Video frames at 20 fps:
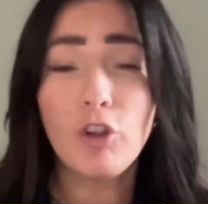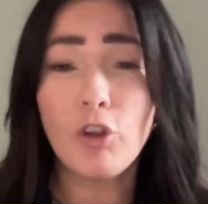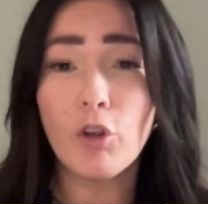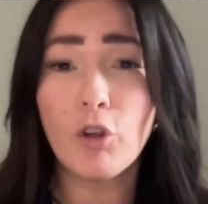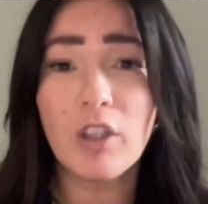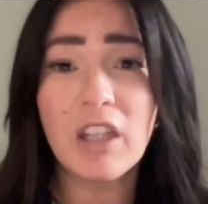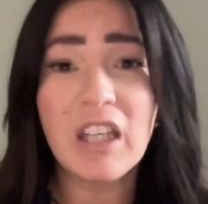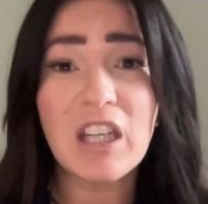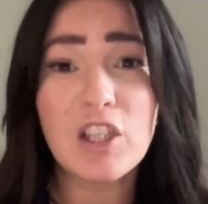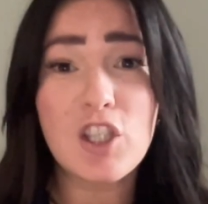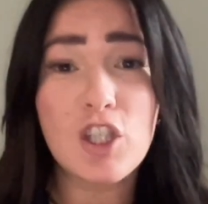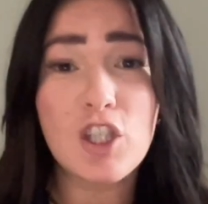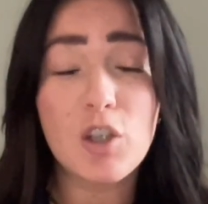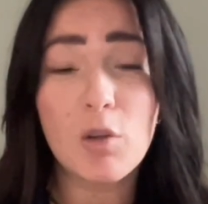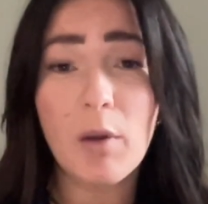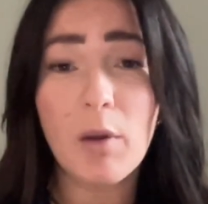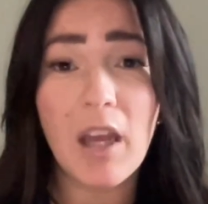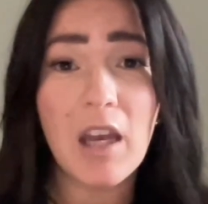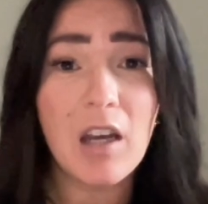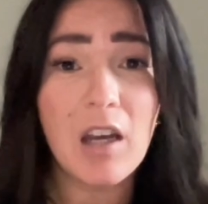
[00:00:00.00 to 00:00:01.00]
You only get to
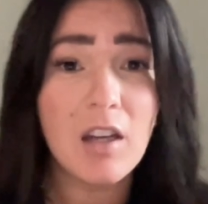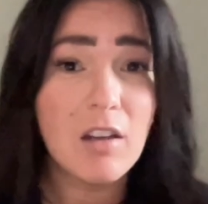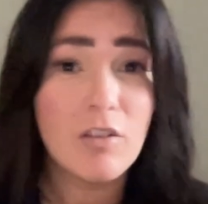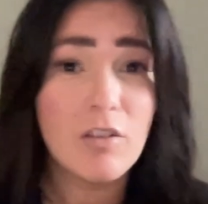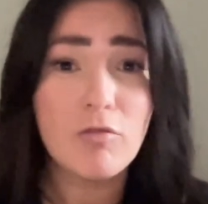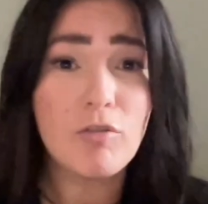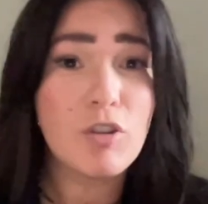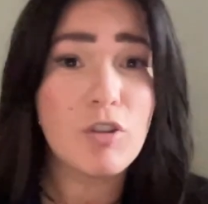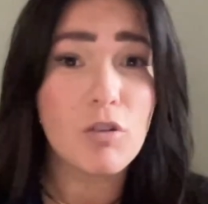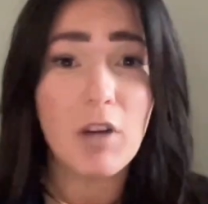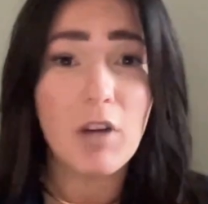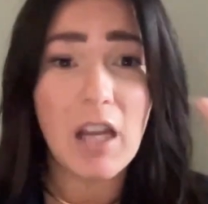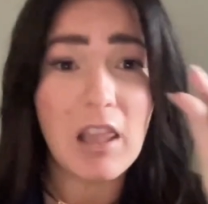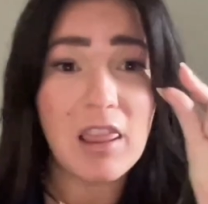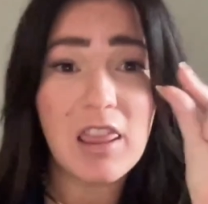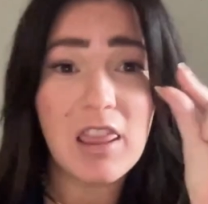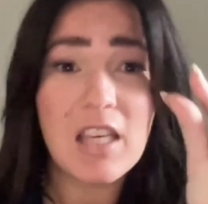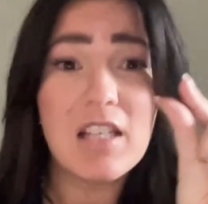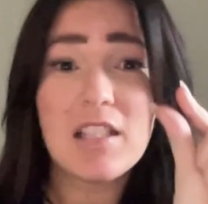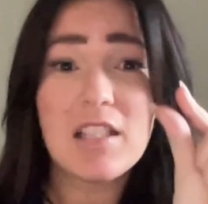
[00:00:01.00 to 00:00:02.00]
do it
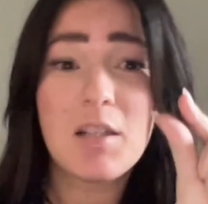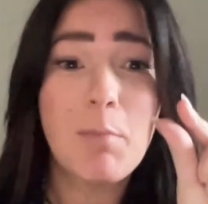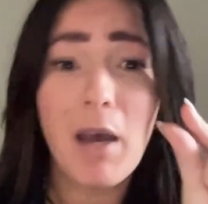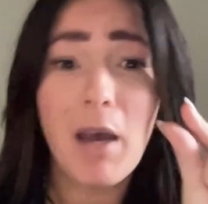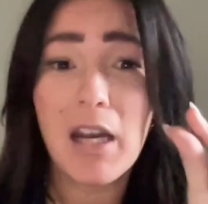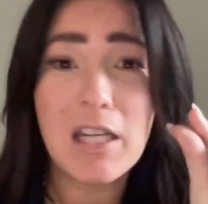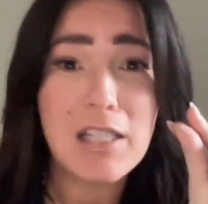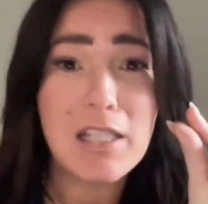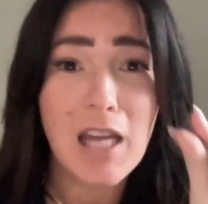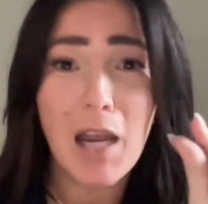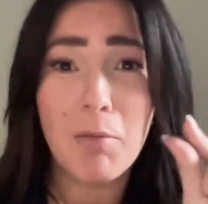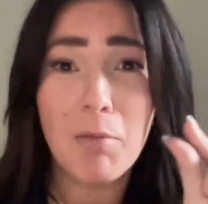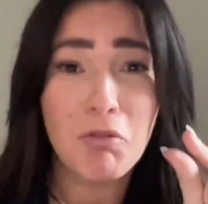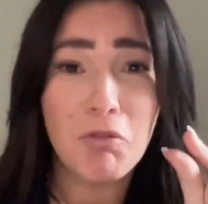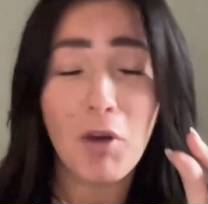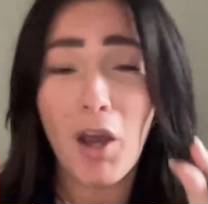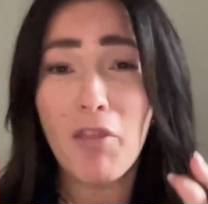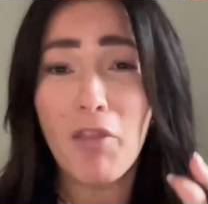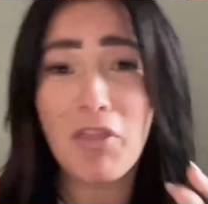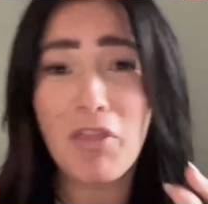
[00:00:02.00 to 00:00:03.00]
during this amount of
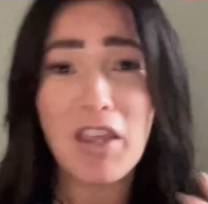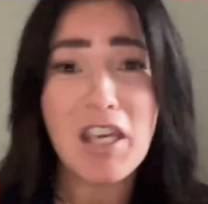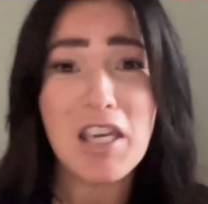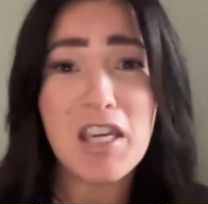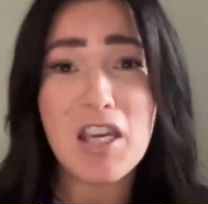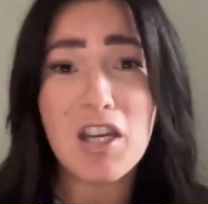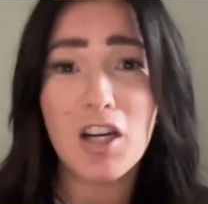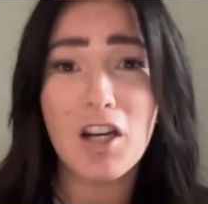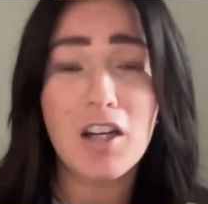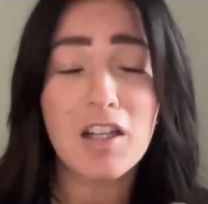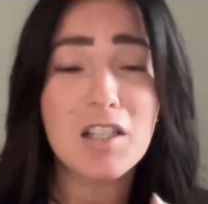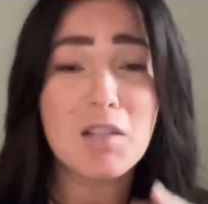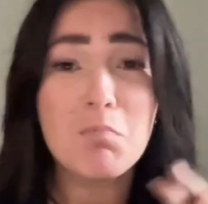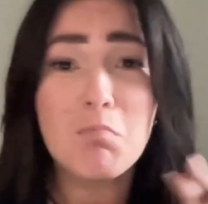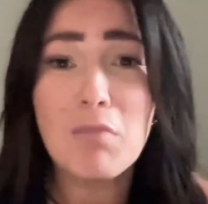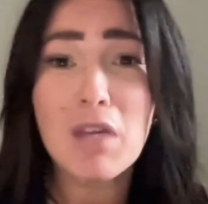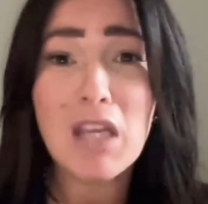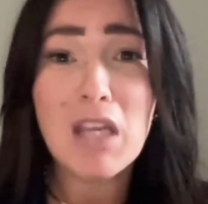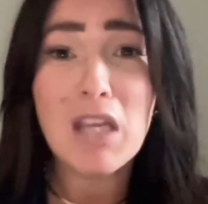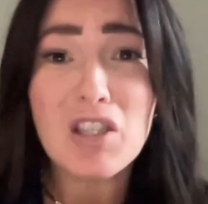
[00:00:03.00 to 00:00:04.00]
time throughout the year. It's